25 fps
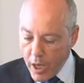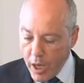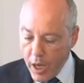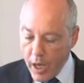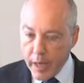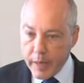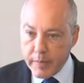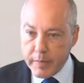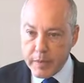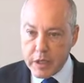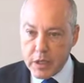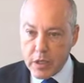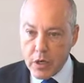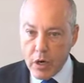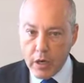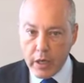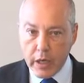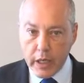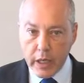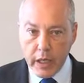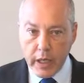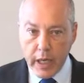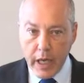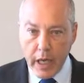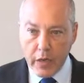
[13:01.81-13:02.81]
I'm
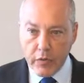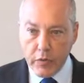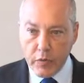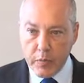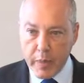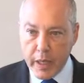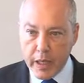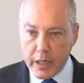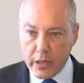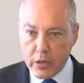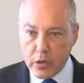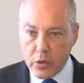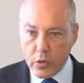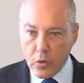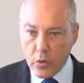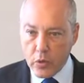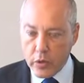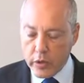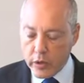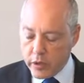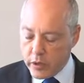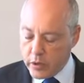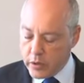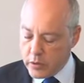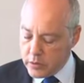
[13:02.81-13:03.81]
starting in alphabetical
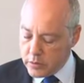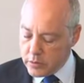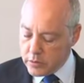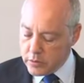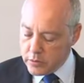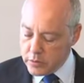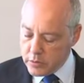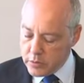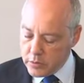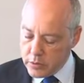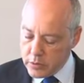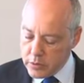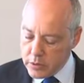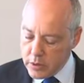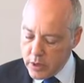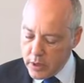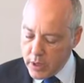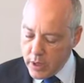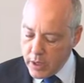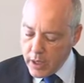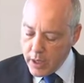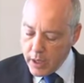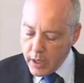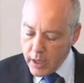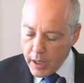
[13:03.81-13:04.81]
order.
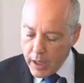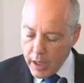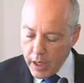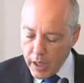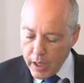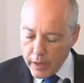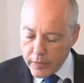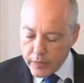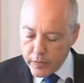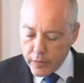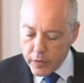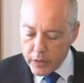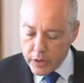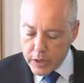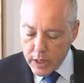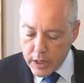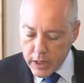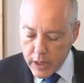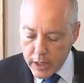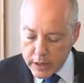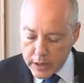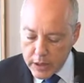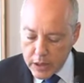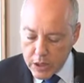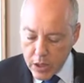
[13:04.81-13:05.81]
First, I'd
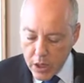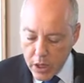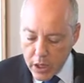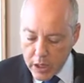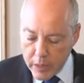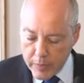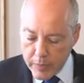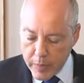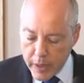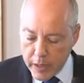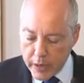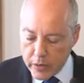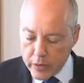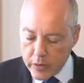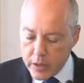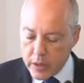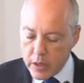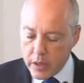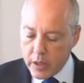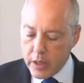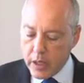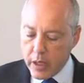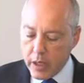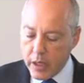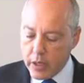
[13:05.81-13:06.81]
like to talk
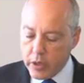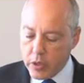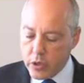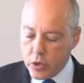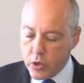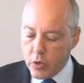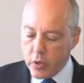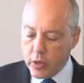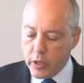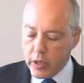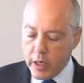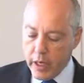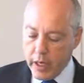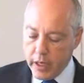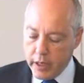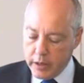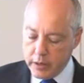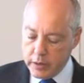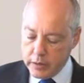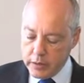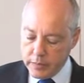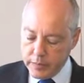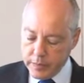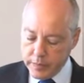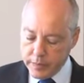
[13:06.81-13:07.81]
about Jordan
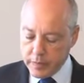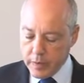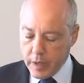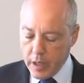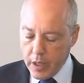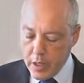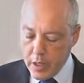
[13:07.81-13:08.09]
Ayton.